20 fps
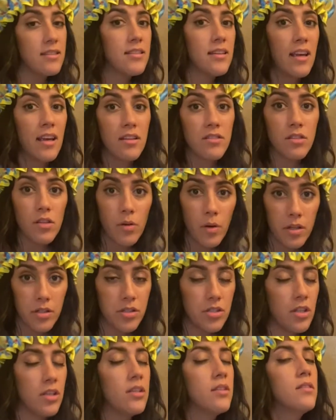it to answer
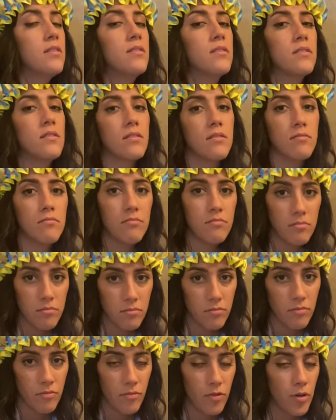questions
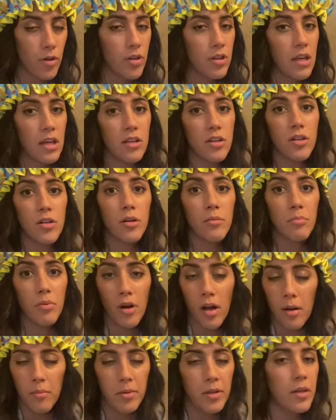for your
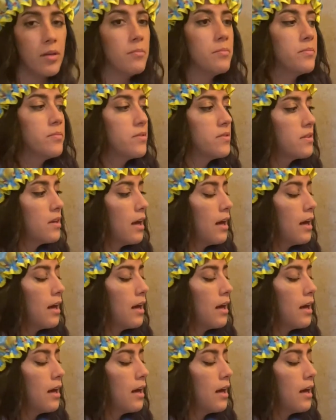problems,